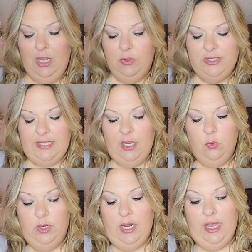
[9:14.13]
I will say
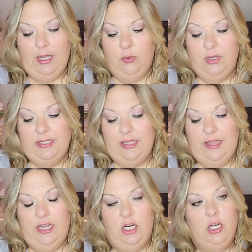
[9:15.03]
when I was
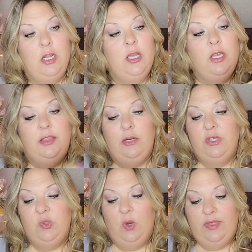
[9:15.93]
there, there
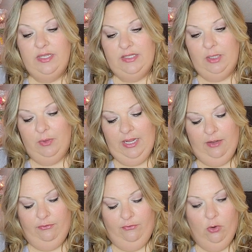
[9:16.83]
was one that someone
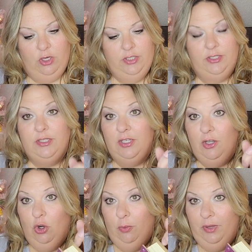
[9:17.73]
had forced
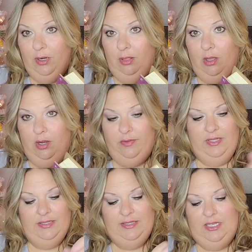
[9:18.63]
open along
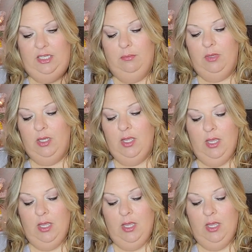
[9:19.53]
the seam.